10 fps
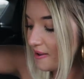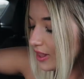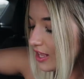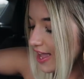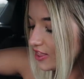
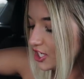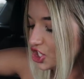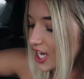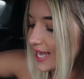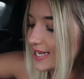Really like the
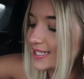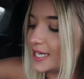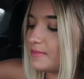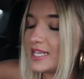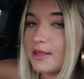chicken
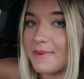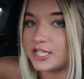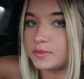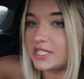dipped in the mashed